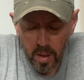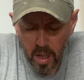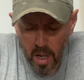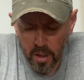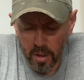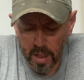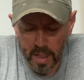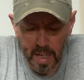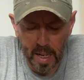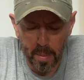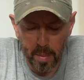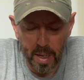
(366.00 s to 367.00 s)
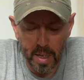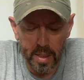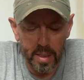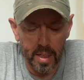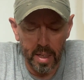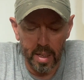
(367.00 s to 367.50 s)
And you can keep
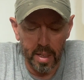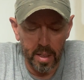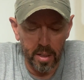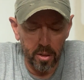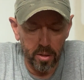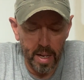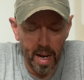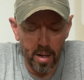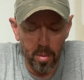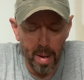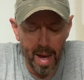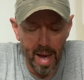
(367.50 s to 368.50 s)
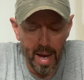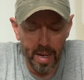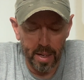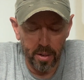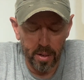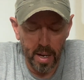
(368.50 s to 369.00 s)
these in your tackle bag,
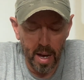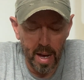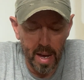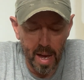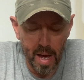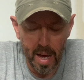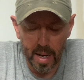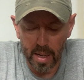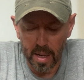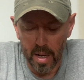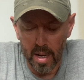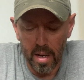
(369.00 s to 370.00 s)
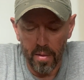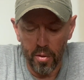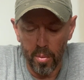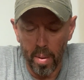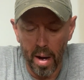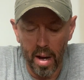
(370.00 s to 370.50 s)
in your kayak, if
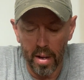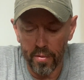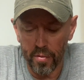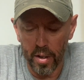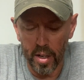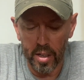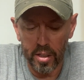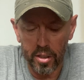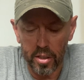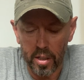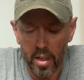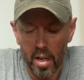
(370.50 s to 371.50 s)
you pond fish.